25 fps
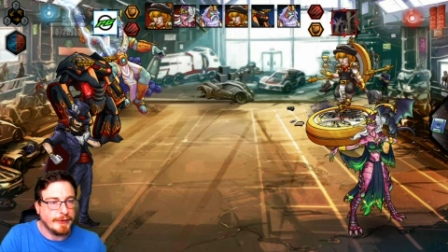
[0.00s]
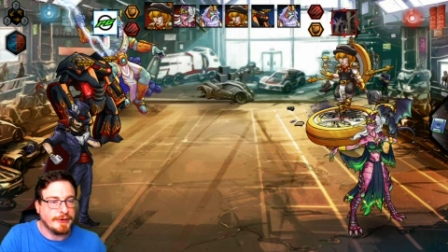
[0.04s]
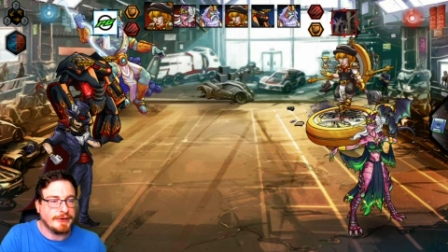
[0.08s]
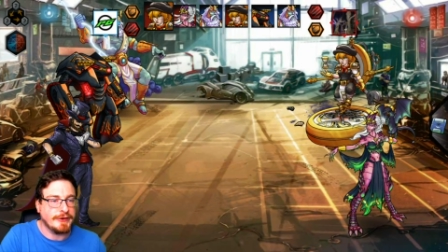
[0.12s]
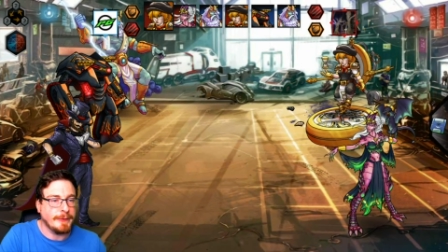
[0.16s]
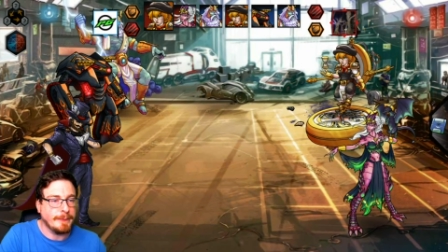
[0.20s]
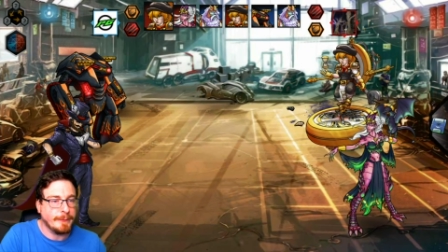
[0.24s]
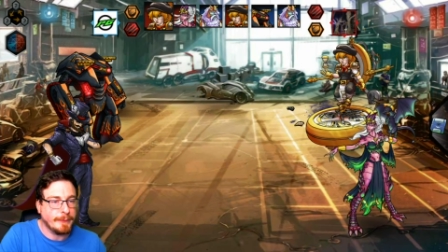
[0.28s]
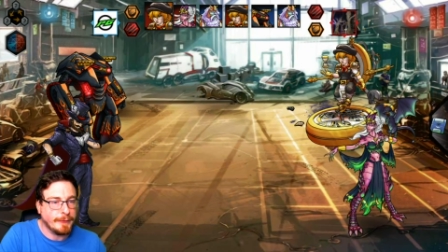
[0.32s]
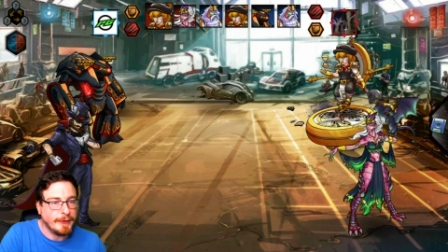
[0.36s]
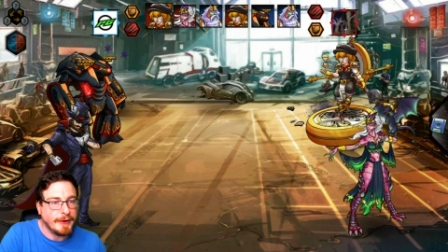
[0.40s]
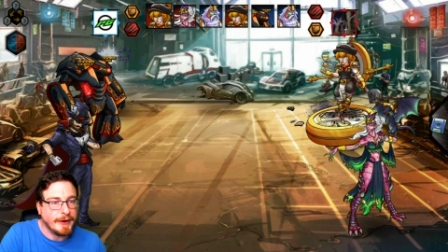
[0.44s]

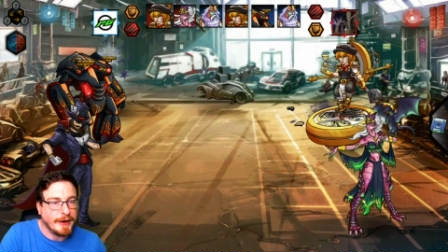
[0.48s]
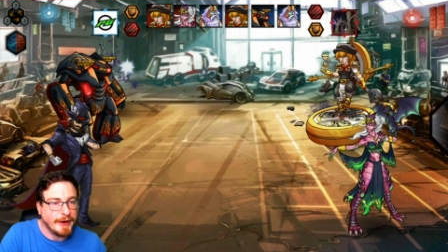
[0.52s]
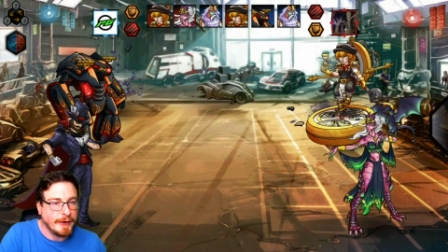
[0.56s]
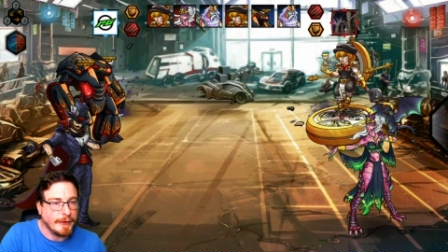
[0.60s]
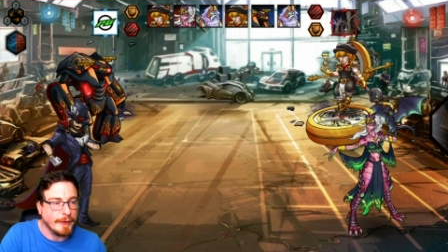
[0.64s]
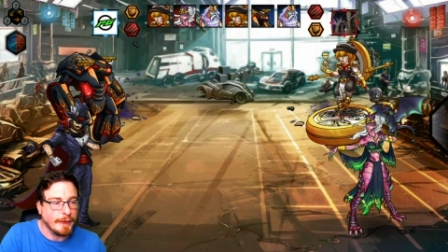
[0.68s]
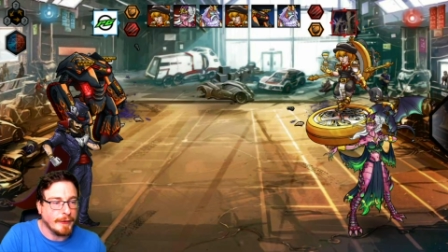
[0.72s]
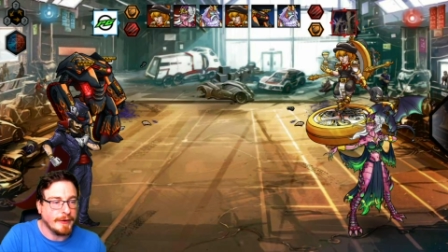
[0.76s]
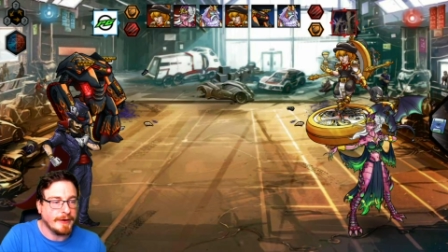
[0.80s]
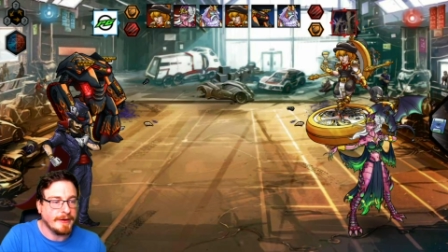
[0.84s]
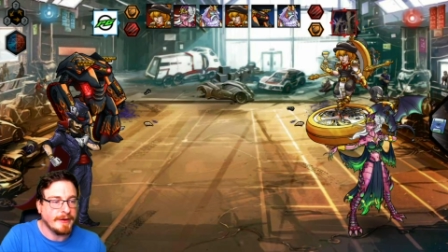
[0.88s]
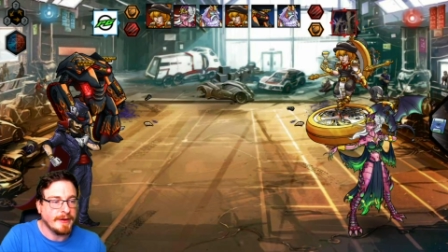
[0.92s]
She's pretty
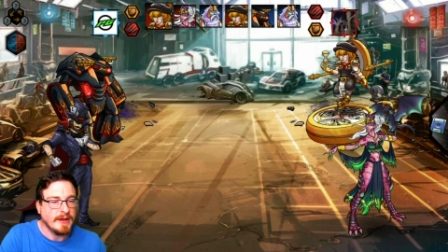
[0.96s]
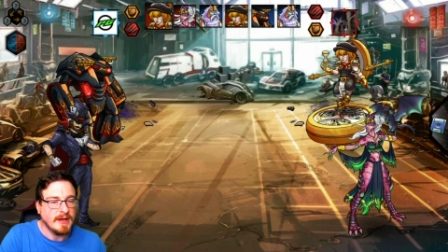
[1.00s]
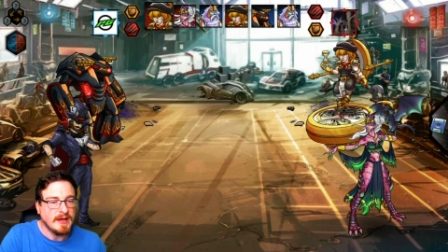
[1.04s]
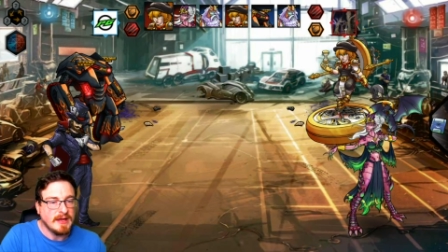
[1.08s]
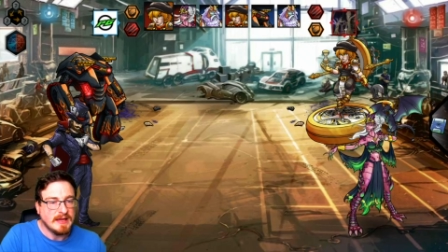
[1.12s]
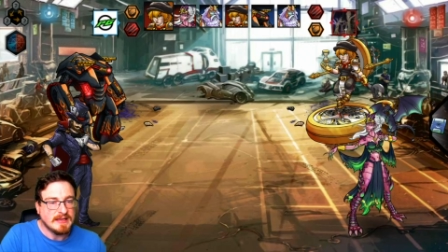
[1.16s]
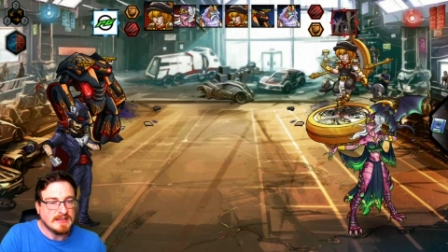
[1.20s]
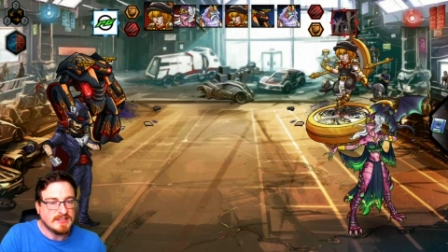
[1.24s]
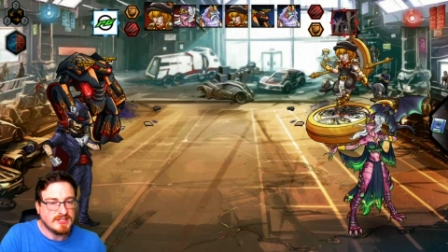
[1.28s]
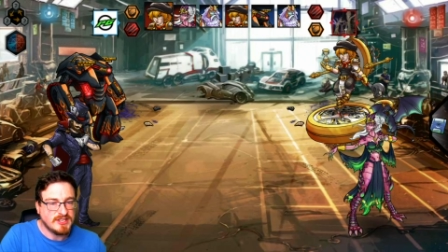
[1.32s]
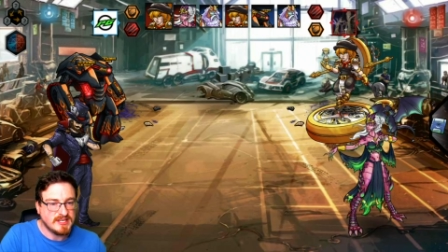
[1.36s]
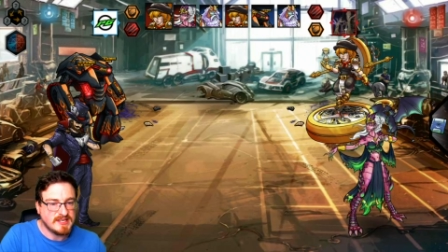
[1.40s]
good.
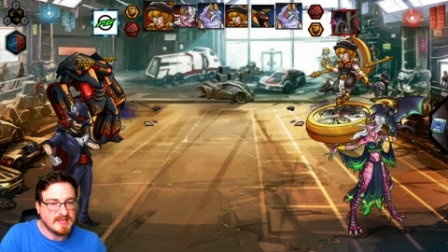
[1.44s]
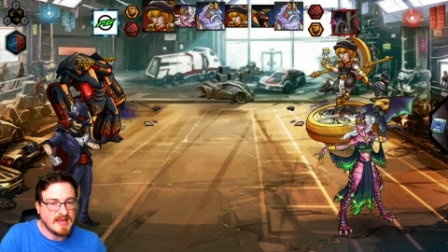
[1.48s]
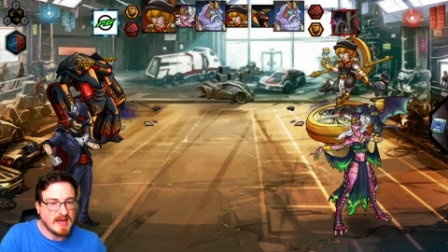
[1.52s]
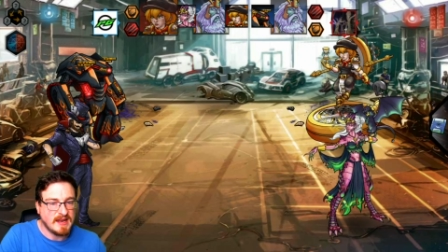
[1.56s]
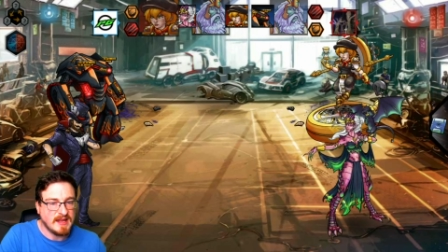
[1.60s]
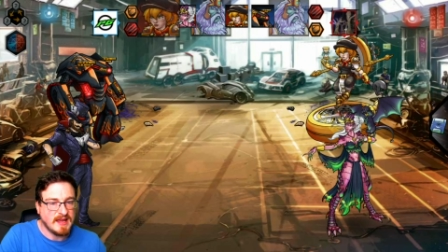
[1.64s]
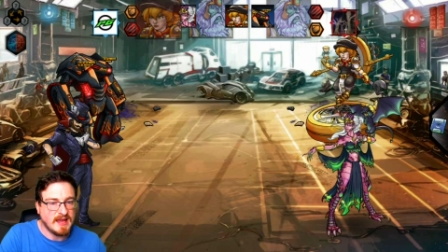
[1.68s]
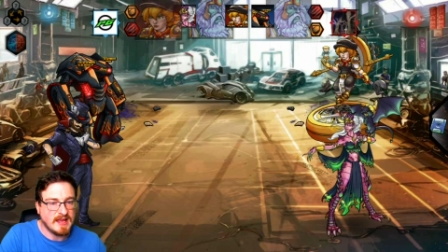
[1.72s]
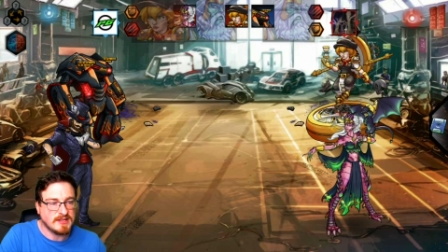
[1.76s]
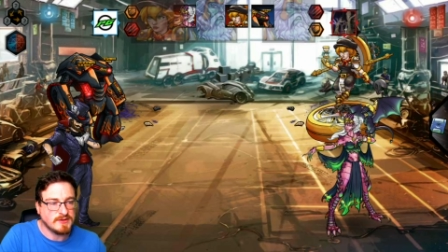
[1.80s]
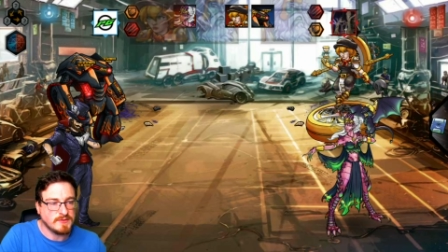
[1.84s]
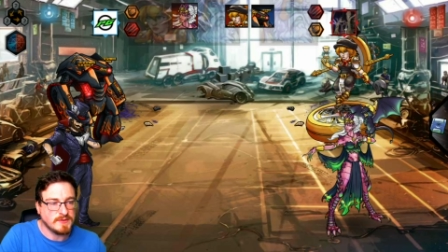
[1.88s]
She's going
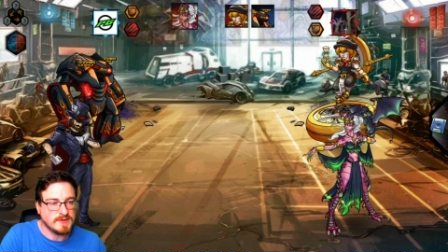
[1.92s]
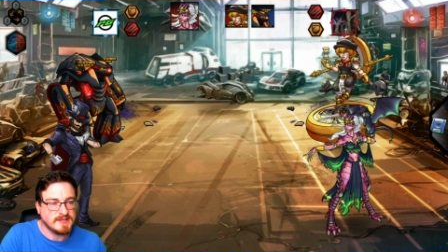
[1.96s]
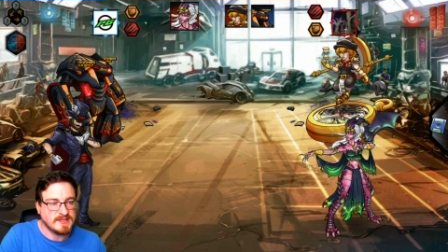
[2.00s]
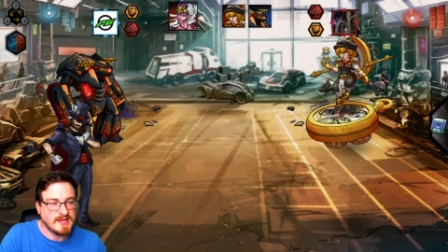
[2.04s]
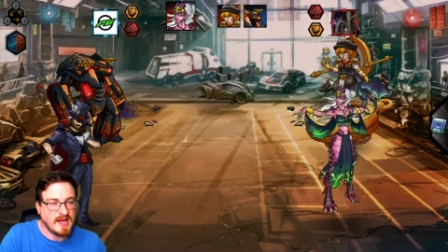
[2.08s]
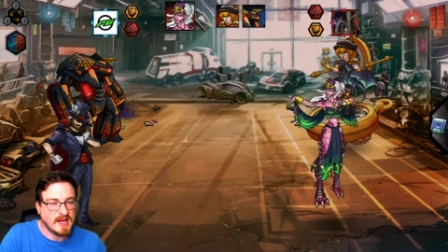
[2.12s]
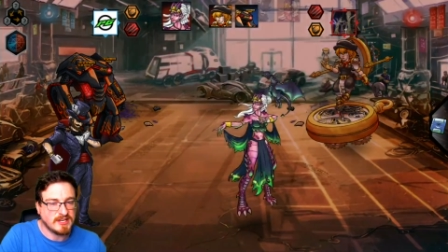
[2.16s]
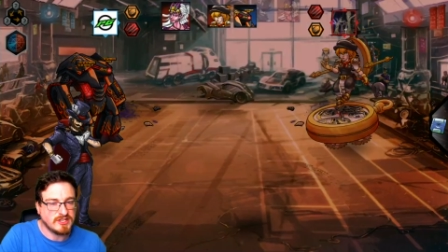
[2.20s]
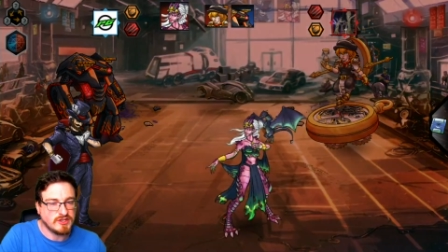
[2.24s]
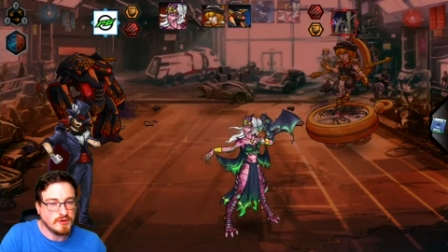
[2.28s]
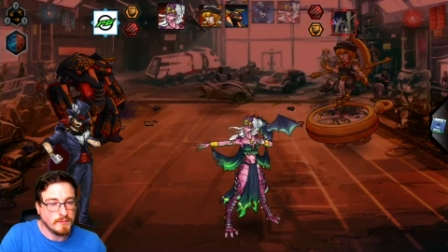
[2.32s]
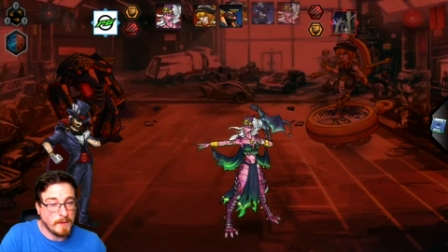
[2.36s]
to get to
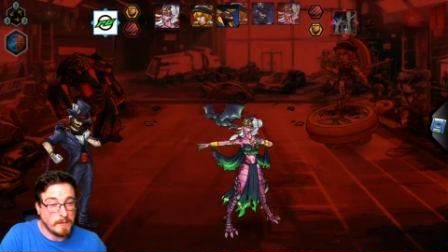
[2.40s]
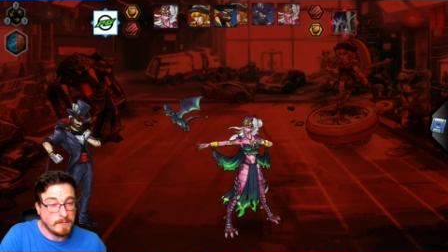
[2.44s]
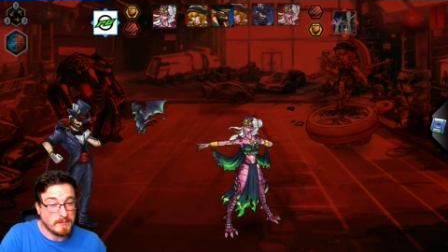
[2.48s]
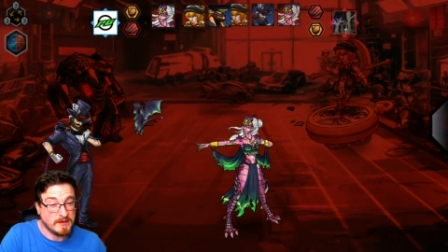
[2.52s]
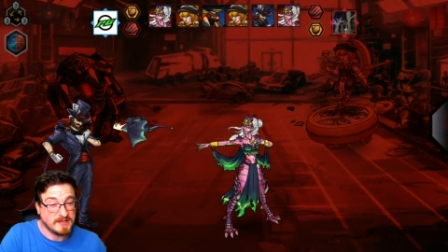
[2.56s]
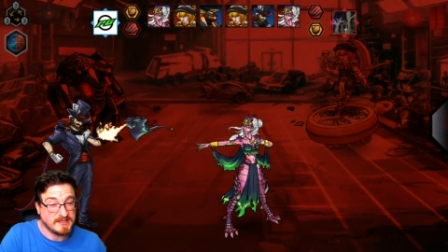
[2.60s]
attack. She'll probably